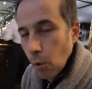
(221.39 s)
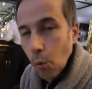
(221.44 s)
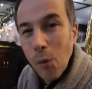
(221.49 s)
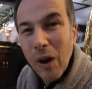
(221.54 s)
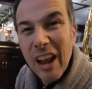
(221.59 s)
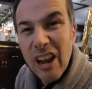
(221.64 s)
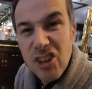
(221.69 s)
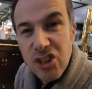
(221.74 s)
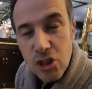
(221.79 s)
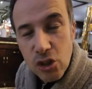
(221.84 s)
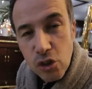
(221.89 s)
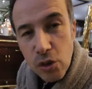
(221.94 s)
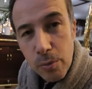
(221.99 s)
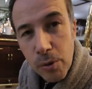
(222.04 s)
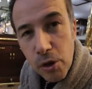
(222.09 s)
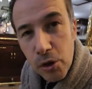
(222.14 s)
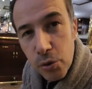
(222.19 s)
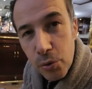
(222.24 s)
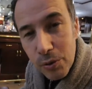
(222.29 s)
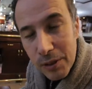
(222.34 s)
Welsh,
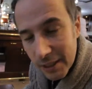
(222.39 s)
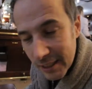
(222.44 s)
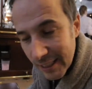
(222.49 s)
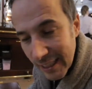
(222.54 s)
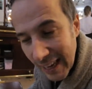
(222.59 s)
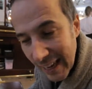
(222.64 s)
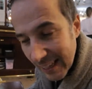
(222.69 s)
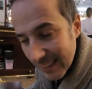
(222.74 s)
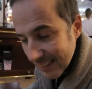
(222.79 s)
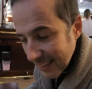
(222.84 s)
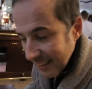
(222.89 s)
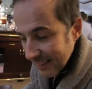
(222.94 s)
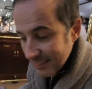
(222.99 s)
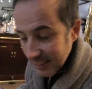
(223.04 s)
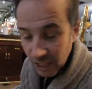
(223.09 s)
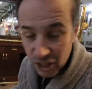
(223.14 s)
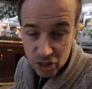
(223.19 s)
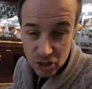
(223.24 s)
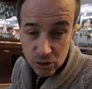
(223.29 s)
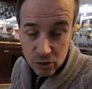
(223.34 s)

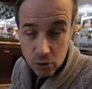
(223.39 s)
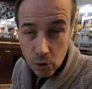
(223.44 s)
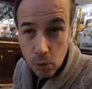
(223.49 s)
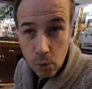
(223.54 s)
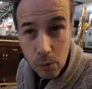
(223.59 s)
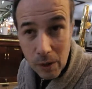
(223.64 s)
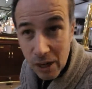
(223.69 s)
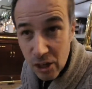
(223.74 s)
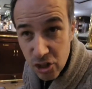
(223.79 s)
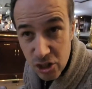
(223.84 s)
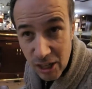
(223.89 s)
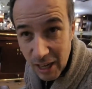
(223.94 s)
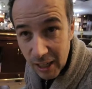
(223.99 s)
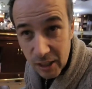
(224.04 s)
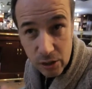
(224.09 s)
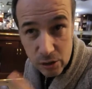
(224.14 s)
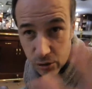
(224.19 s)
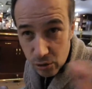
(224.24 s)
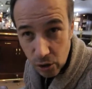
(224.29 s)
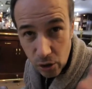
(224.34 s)
W-E-L-S-H, so Welsh,
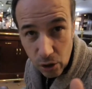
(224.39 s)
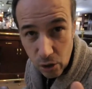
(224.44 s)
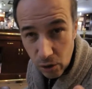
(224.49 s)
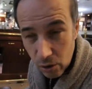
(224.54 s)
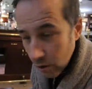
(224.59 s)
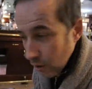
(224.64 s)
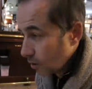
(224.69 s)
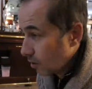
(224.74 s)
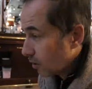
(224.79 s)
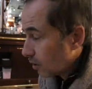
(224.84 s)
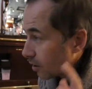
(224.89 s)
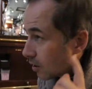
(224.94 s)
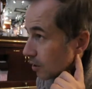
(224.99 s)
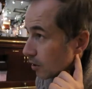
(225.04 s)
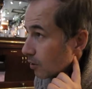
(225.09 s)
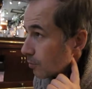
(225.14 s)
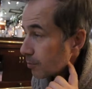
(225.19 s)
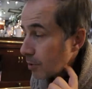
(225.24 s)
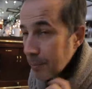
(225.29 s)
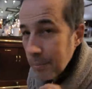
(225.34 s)
like the
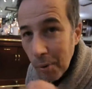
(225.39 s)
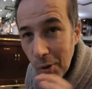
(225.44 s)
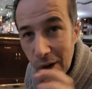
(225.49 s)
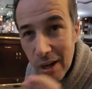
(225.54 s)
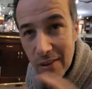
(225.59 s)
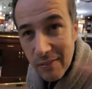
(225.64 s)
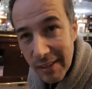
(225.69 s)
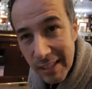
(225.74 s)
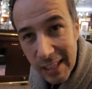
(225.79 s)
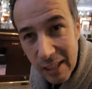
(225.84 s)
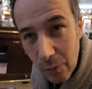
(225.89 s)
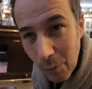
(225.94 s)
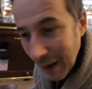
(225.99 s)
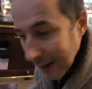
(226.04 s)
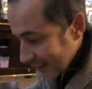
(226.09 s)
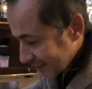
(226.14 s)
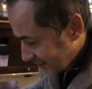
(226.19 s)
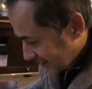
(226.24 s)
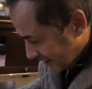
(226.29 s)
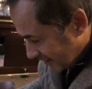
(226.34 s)
people living in
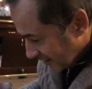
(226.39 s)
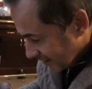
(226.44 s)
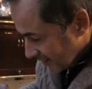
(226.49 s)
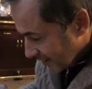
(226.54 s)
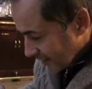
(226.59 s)
Wales.